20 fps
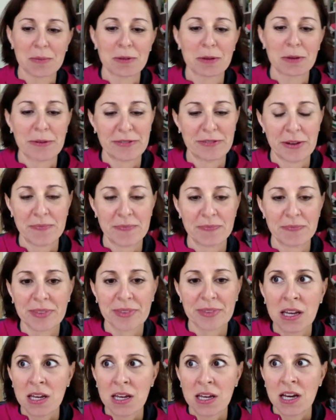It'll be fun.
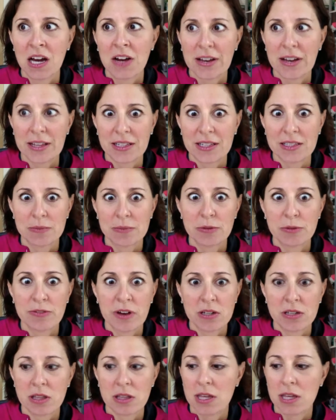All right, let's move
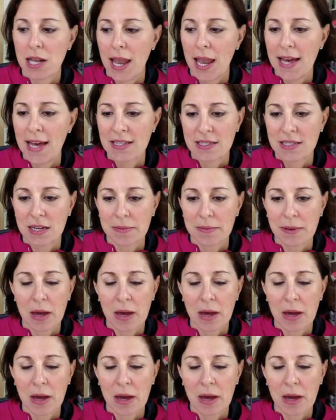on to the last topic.